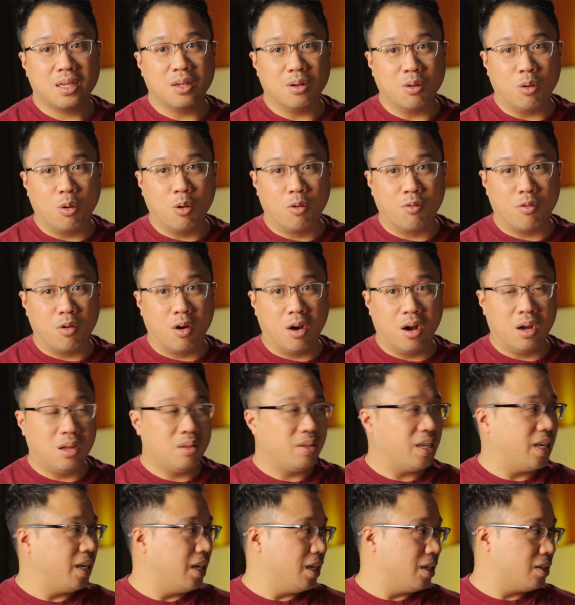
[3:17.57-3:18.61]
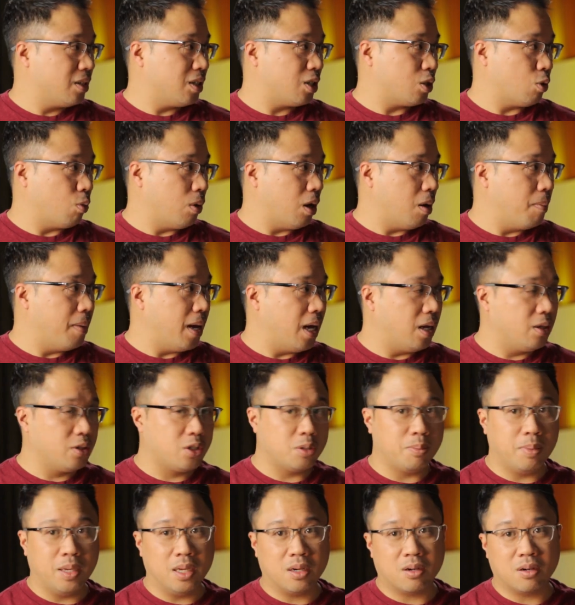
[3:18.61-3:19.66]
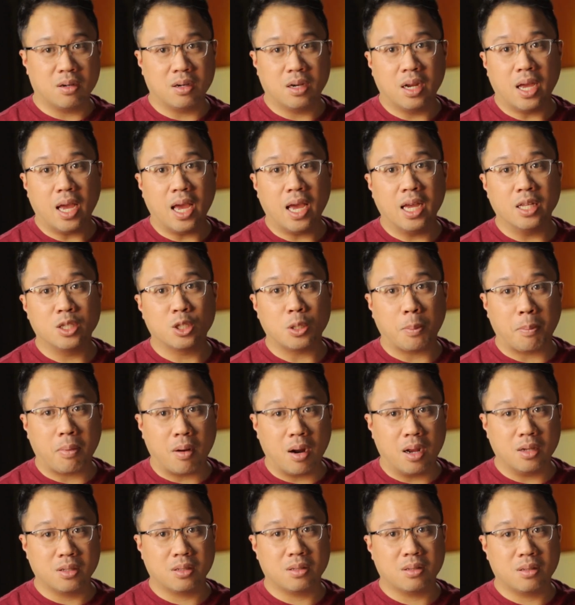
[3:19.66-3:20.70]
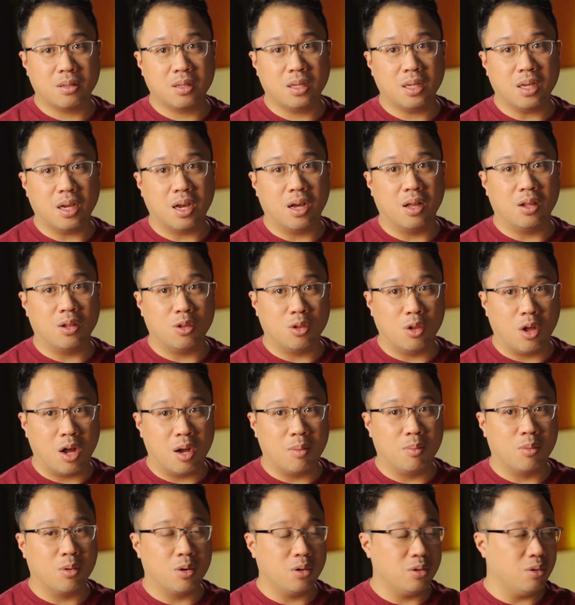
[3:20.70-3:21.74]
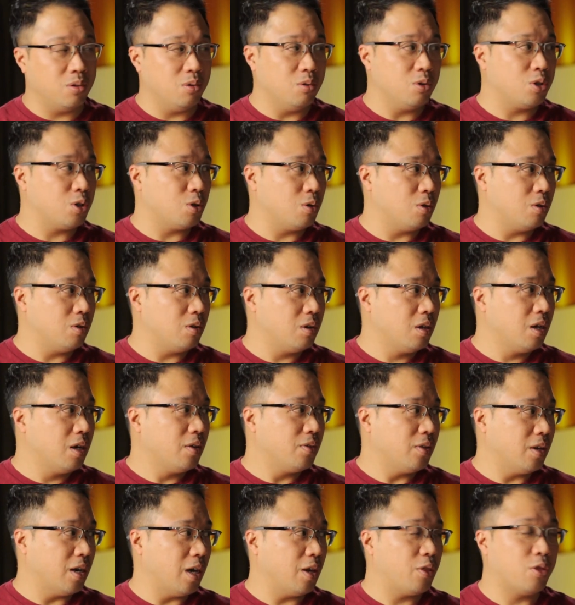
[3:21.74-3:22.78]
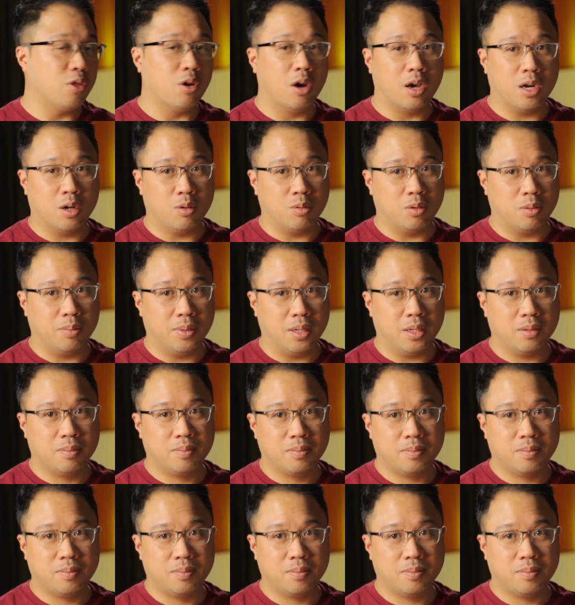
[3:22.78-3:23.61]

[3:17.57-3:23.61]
Overall, it's a well-balanced speaker, and surprisingly, a lot more neutral than I thought it would be.